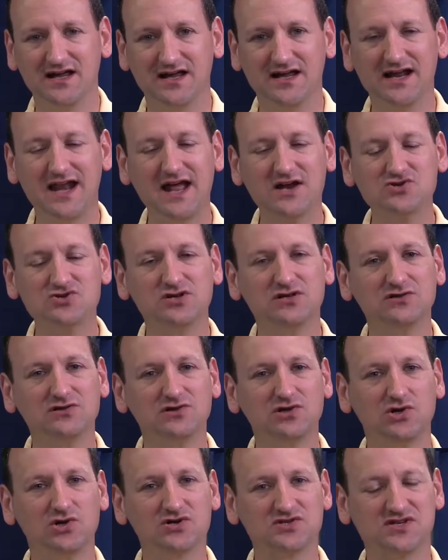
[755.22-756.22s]
it actually
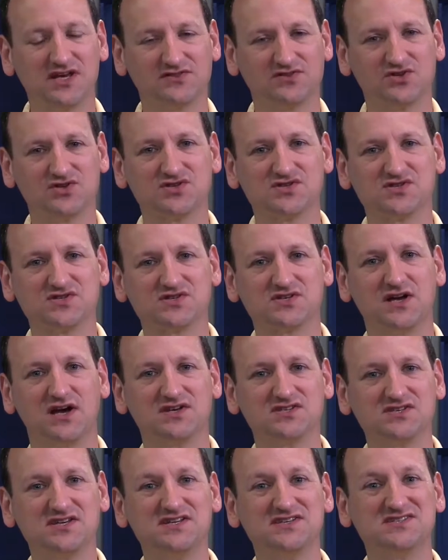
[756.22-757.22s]
looks at the
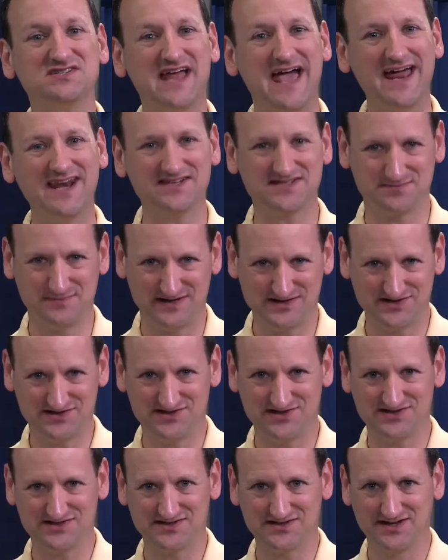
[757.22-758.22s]
SCSI status
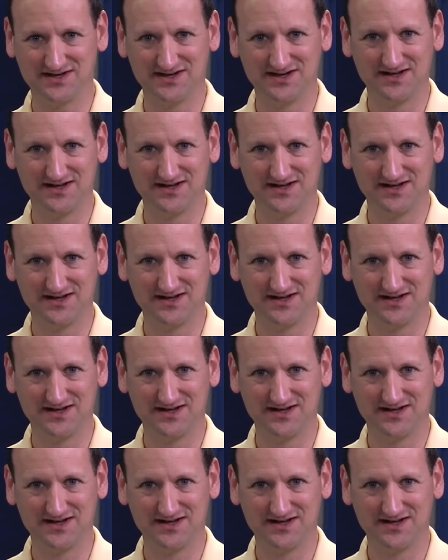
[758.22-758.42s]
messages.